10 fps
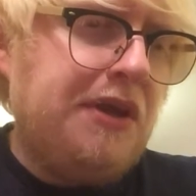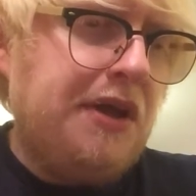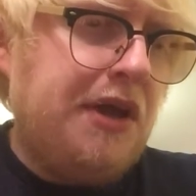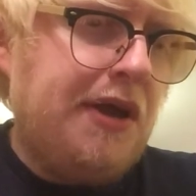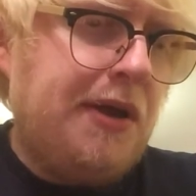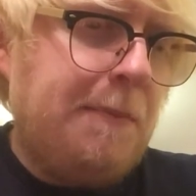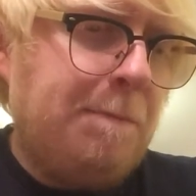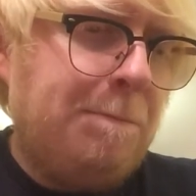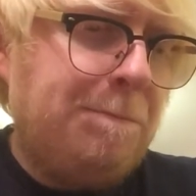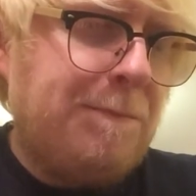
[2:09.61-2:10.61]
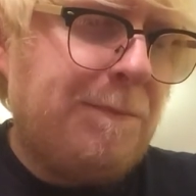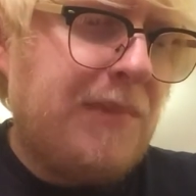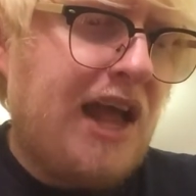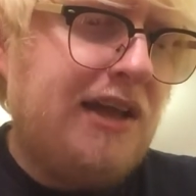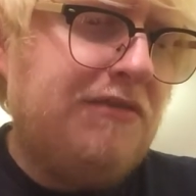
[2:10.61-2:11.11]
and
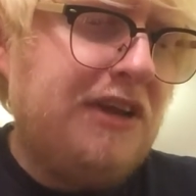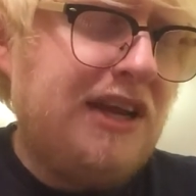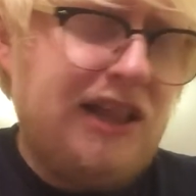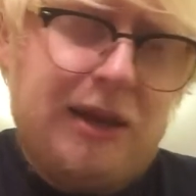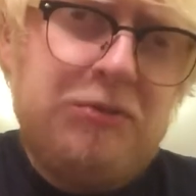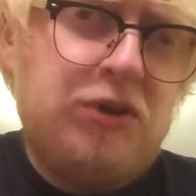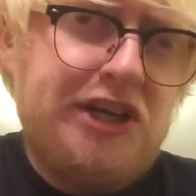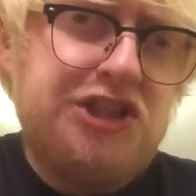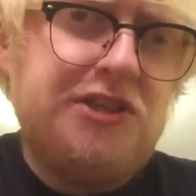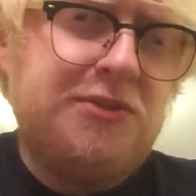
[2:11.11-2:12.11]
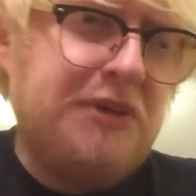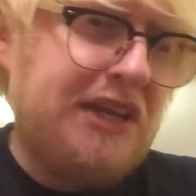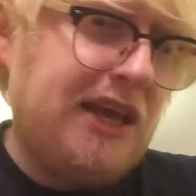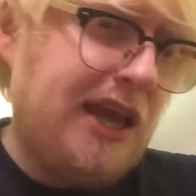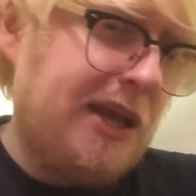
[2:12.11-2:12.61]
I think collaboration is a
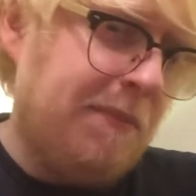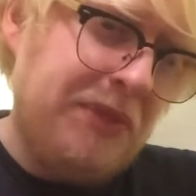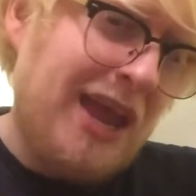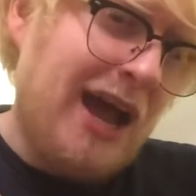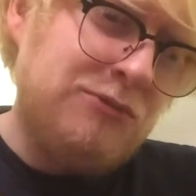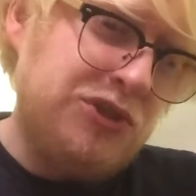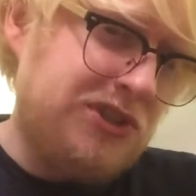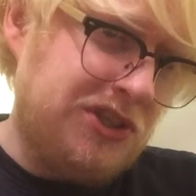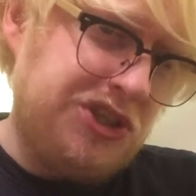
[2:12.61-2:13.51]
big key, I'm just